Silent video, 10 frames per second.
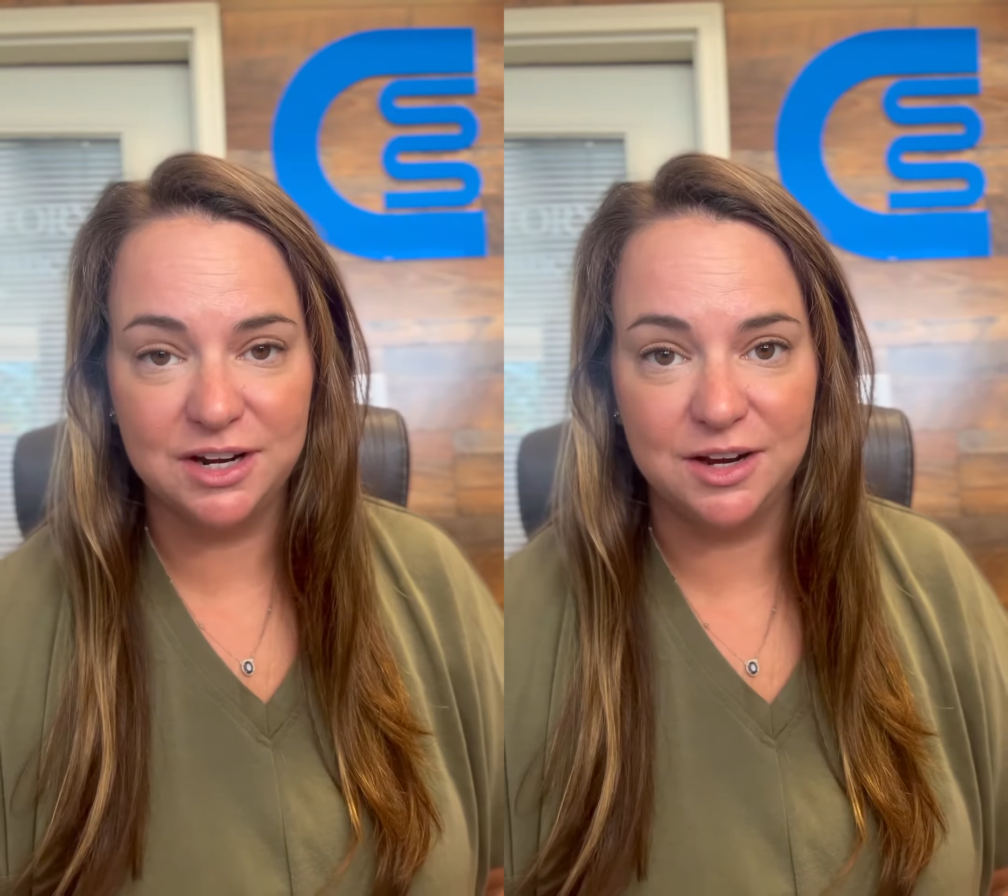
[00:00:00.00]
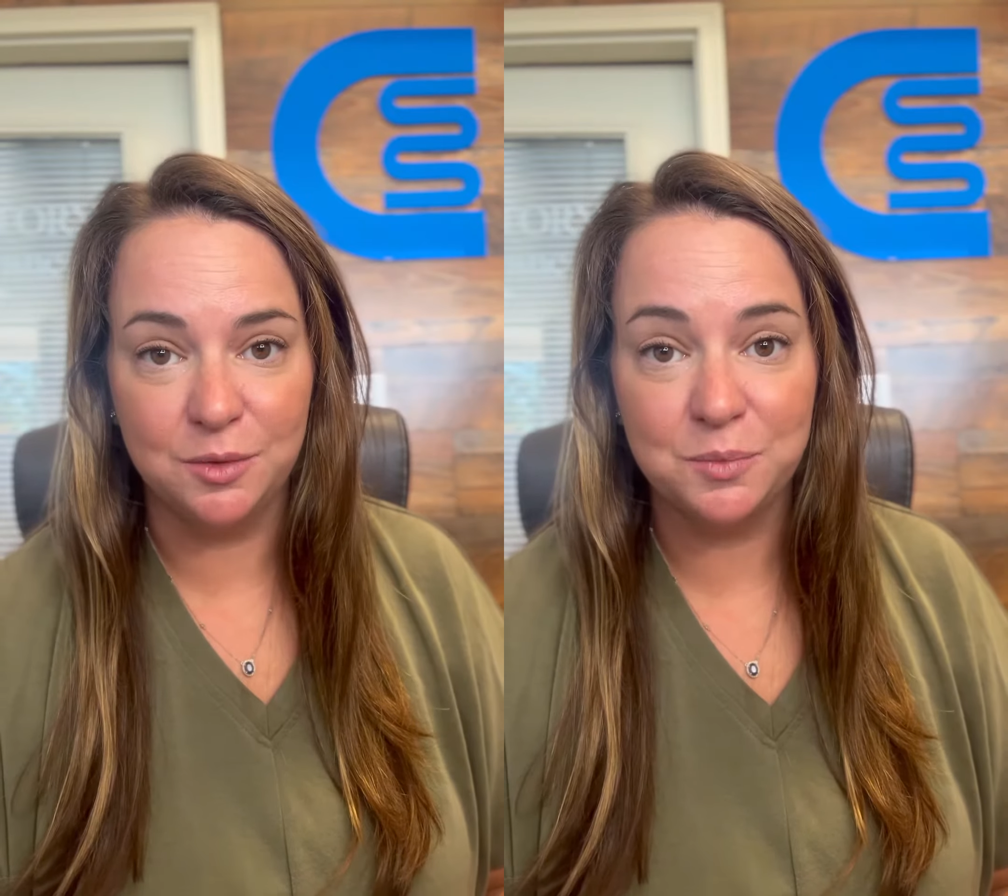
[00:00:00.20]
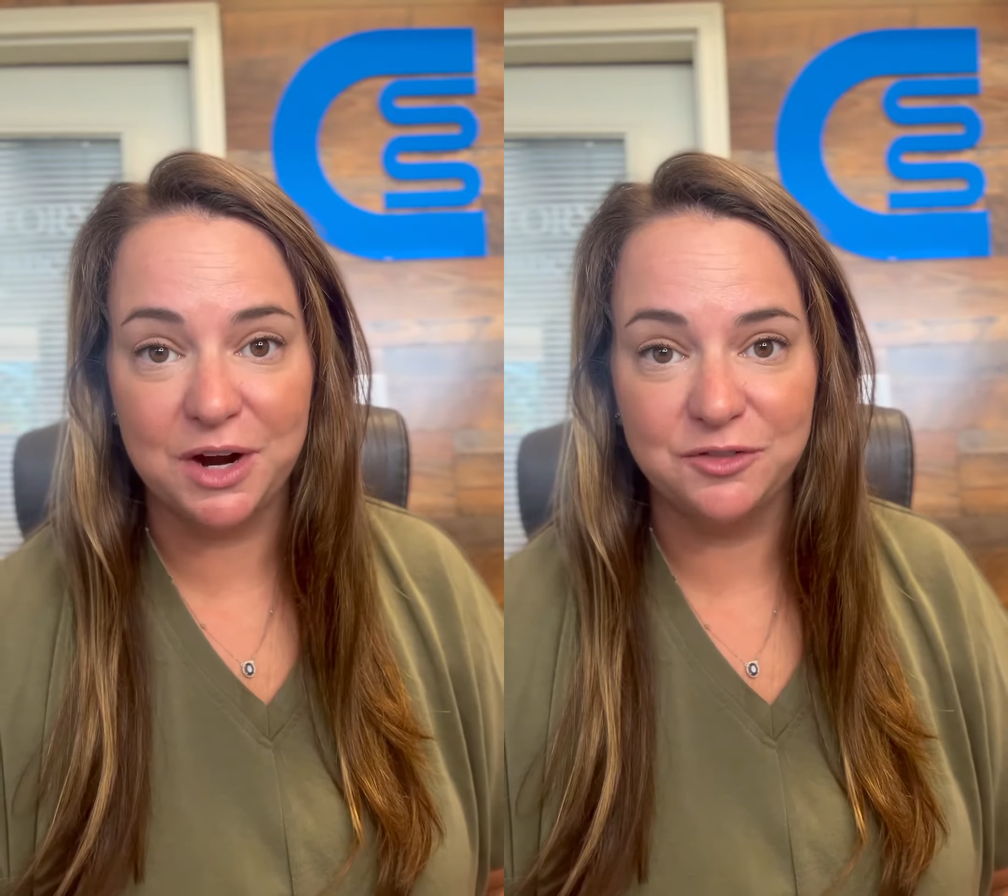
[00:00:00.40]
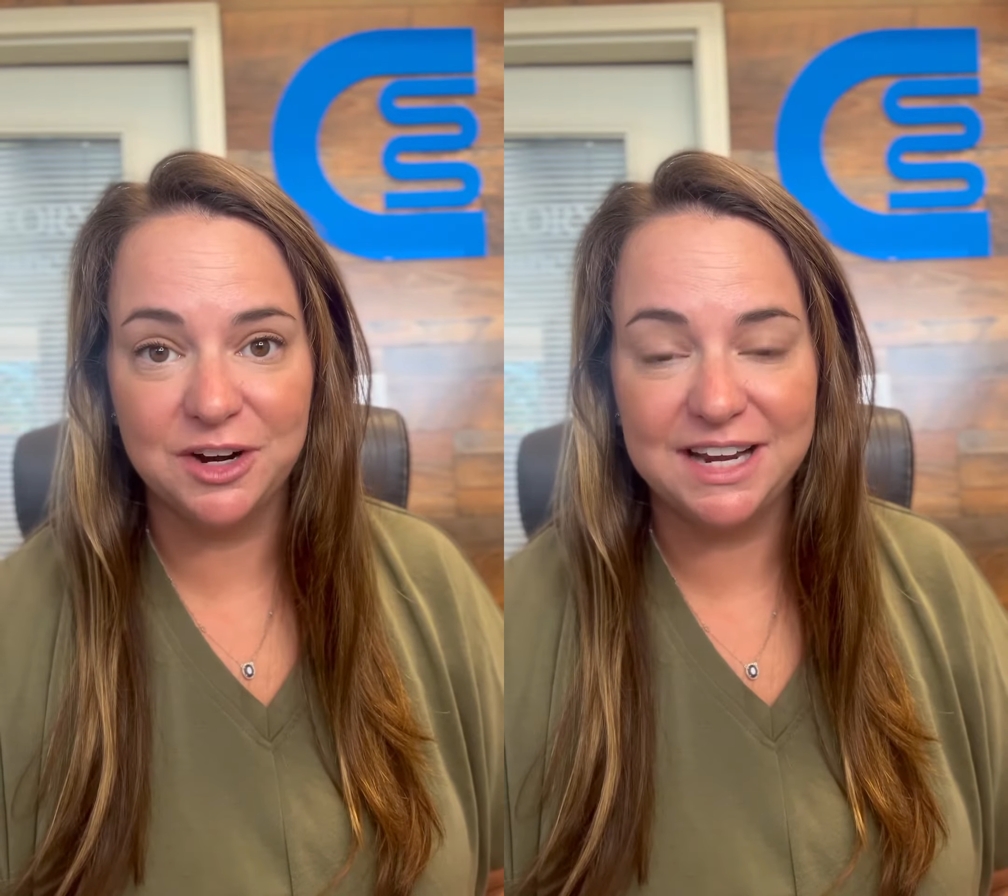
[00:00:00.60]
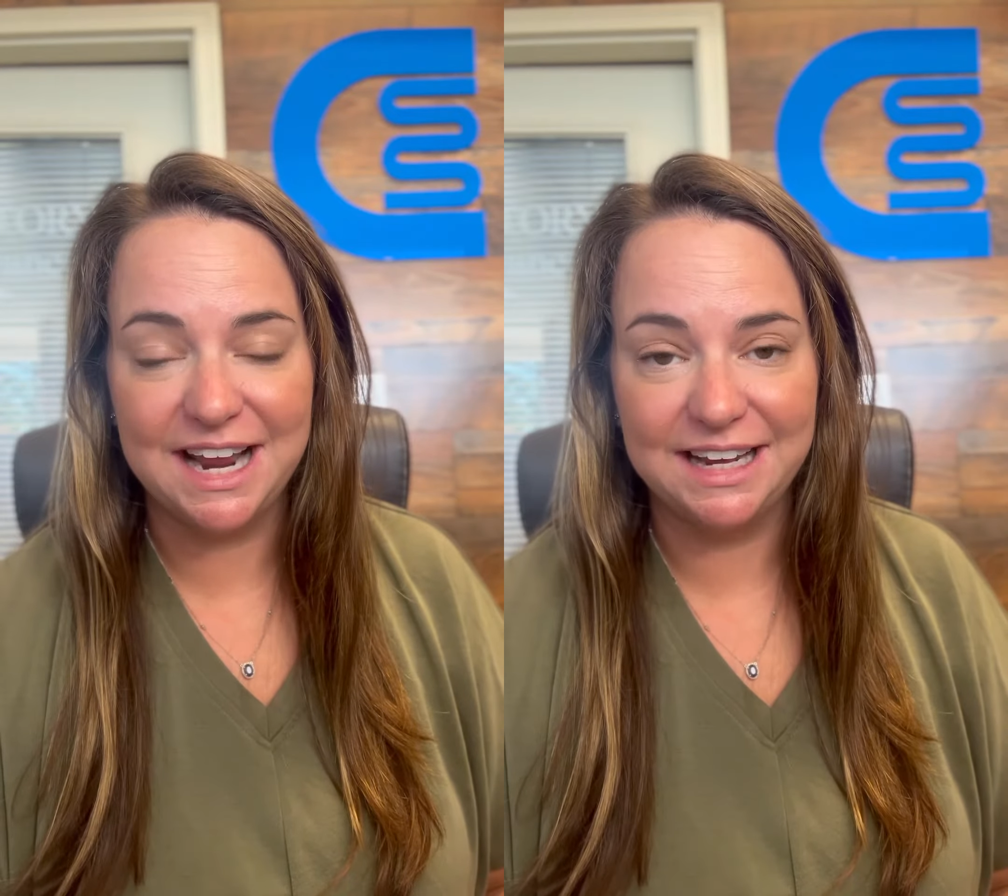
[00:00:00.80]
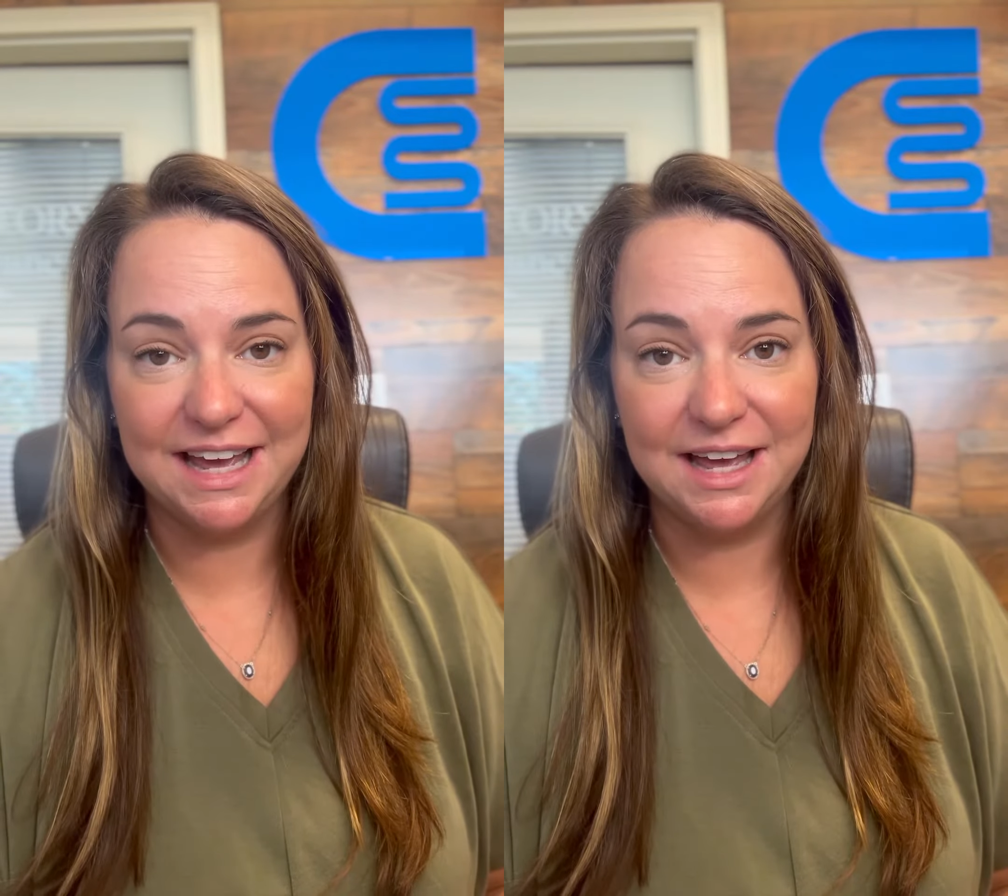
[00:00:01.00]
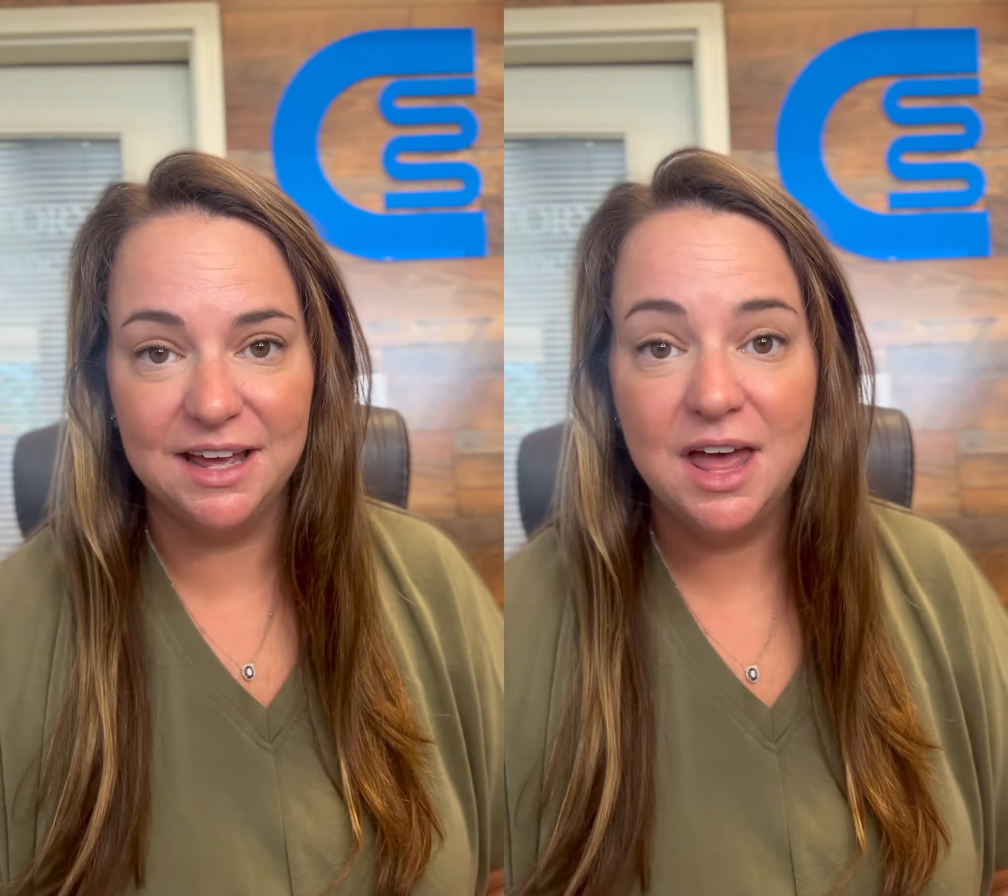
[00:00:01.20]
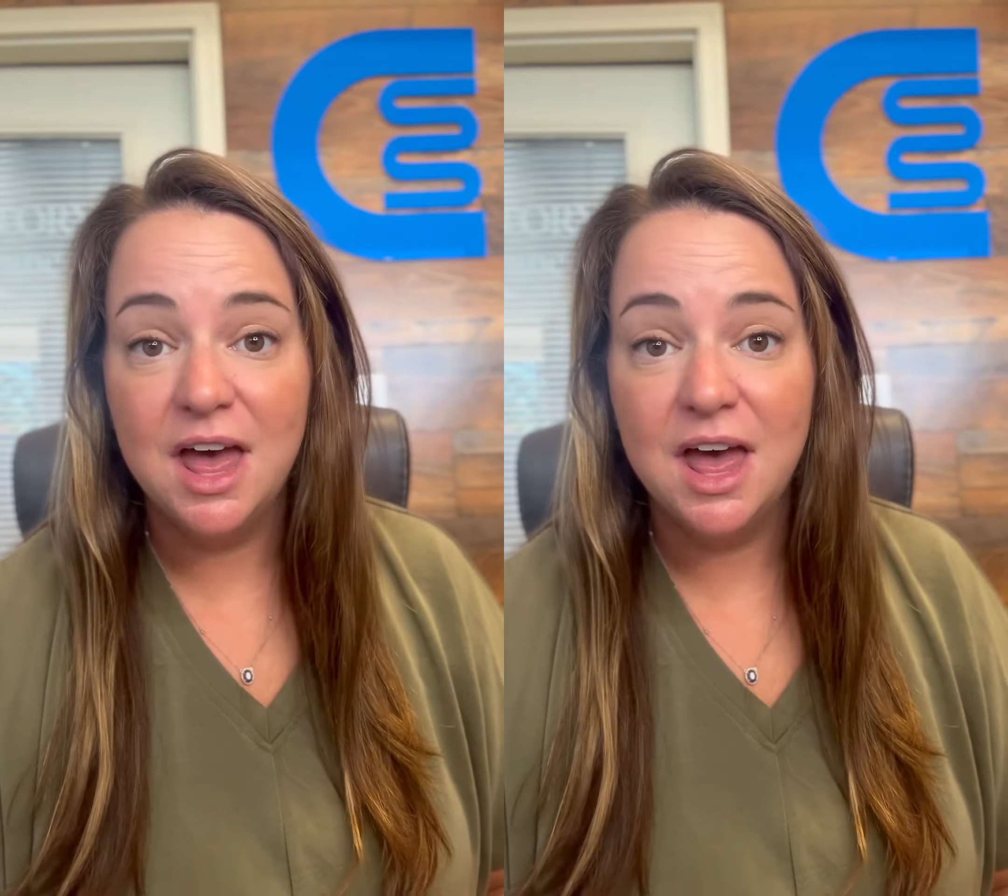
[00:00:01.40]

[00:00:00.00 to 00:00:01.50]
here in Branford, Connecticut.